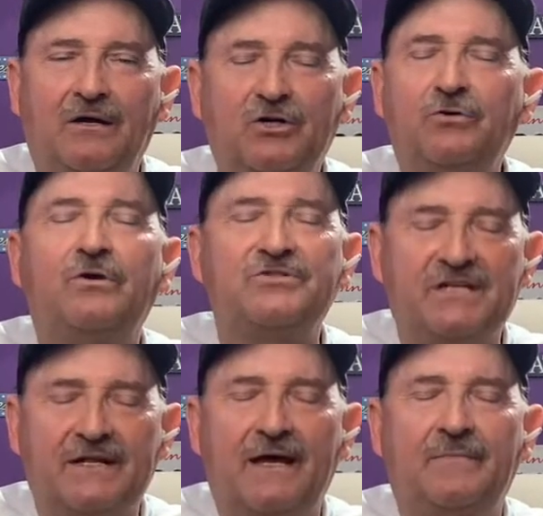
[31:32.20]
Kudos
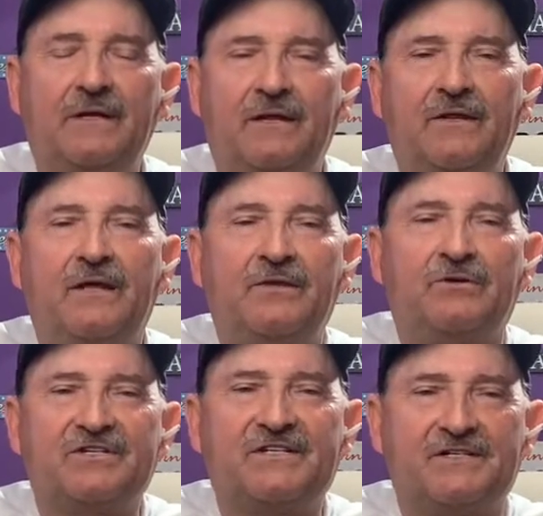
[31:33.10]
to them and
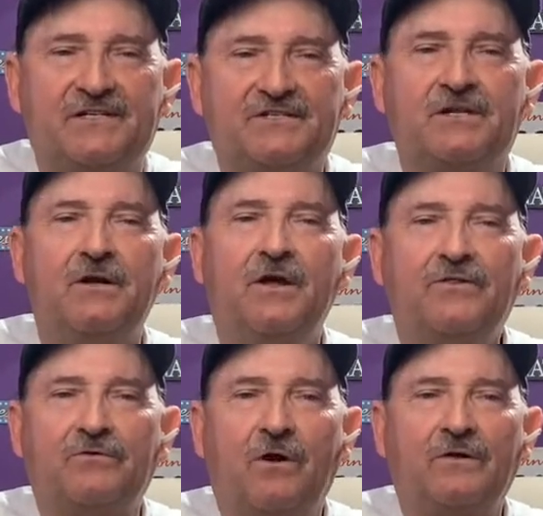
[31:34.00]
their assistance
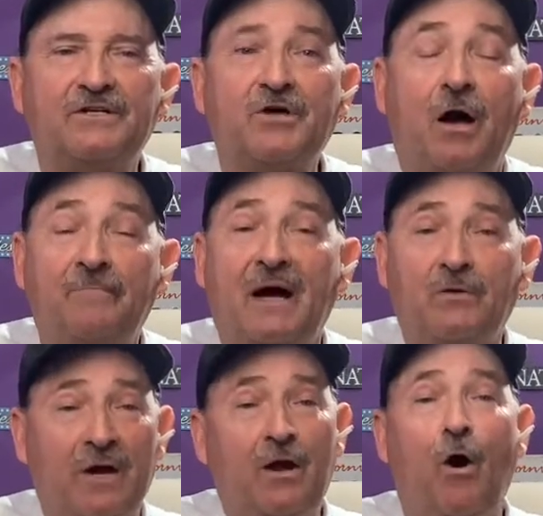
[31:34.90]
through all this. And by
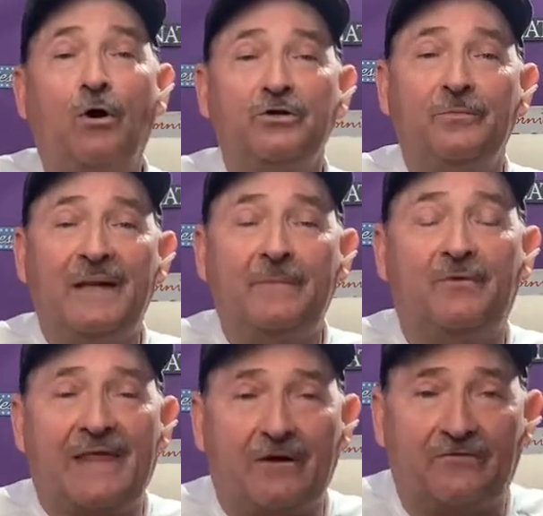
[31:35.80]
the way, all you
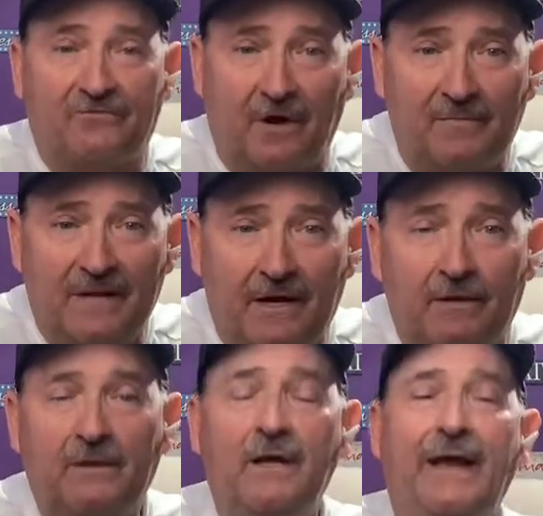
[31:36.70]
people that are from
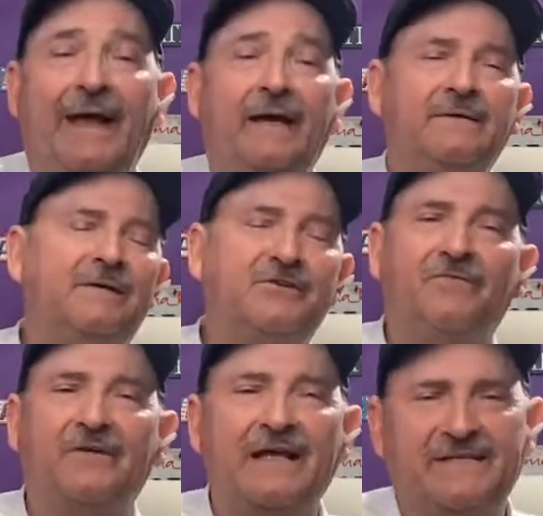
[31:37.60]
there, and
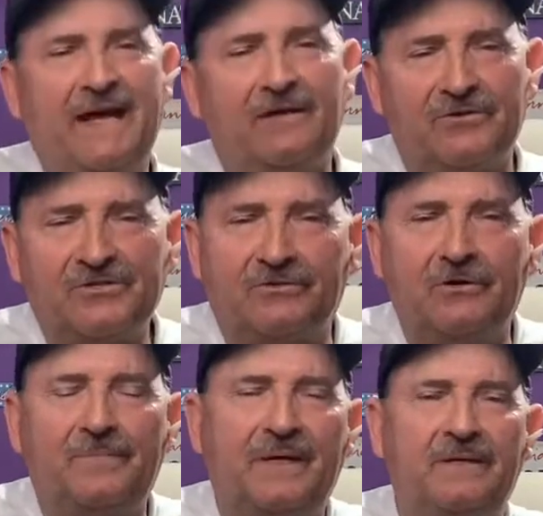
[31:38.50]
don't forget Taylor's
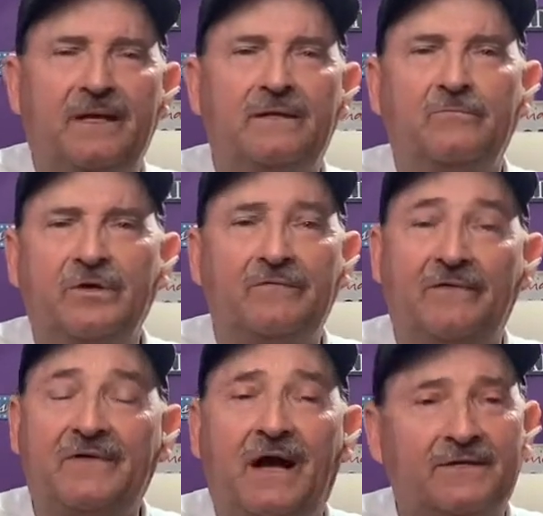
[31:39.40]
group, and
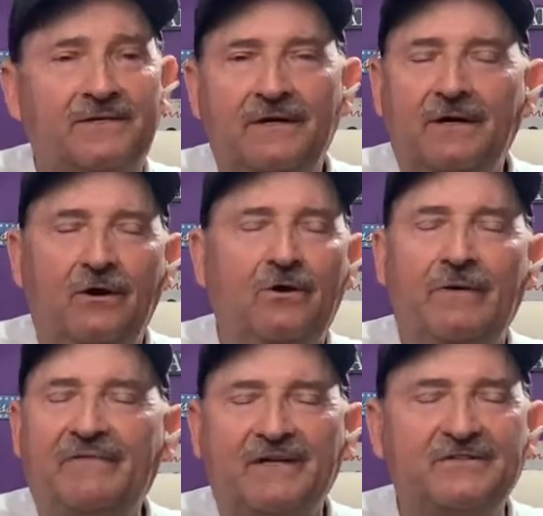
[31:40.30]
we've got
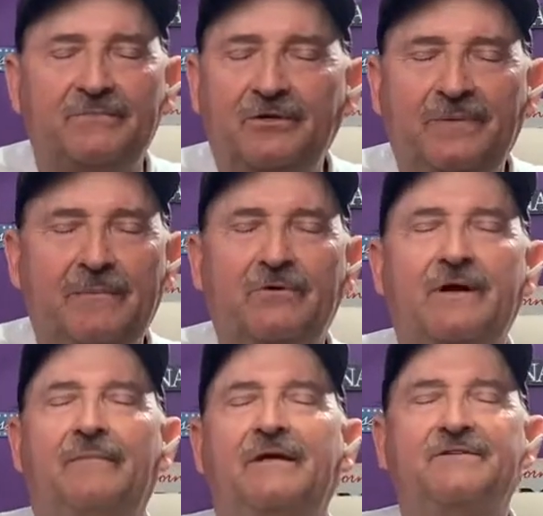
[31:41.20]
some new people
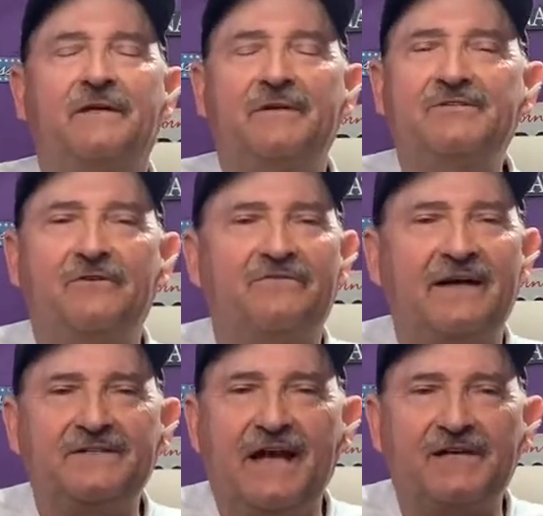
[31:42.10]
coming. It's going to be so
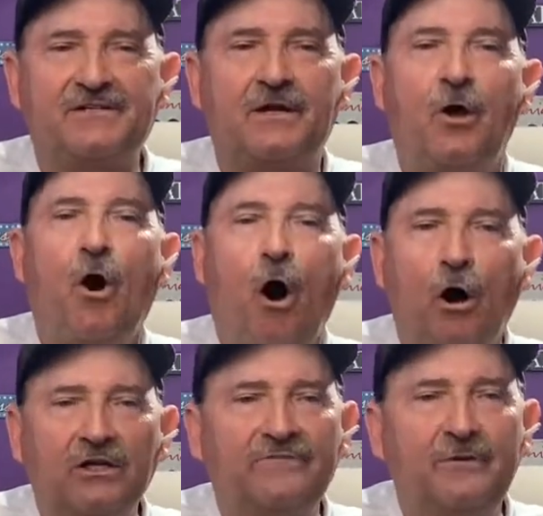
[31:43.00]
fantastic.
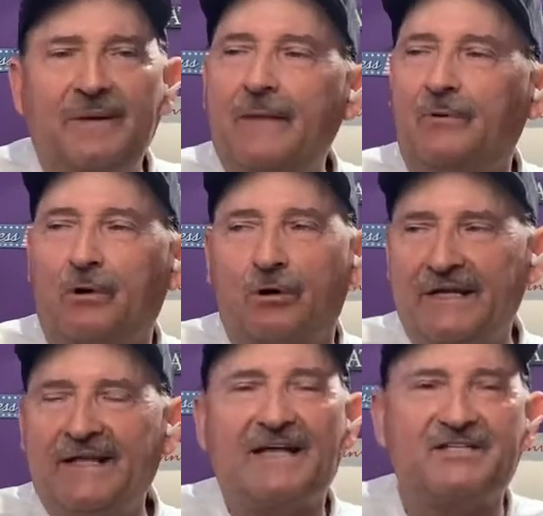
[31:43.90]
All of you people are
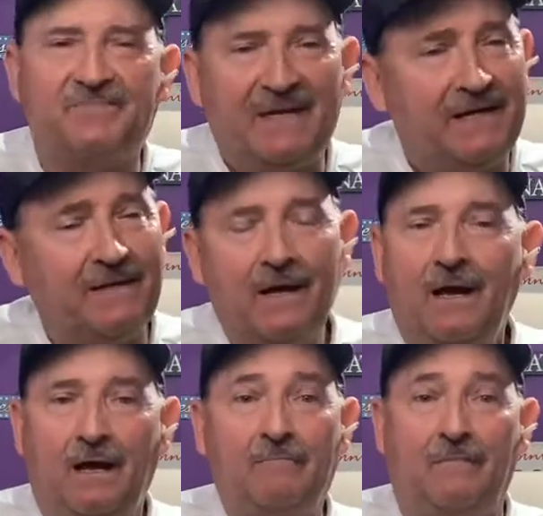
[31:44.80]
in that spin.
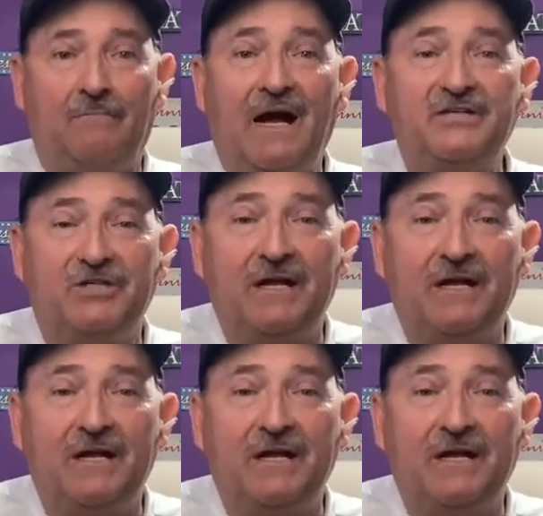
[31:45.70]
My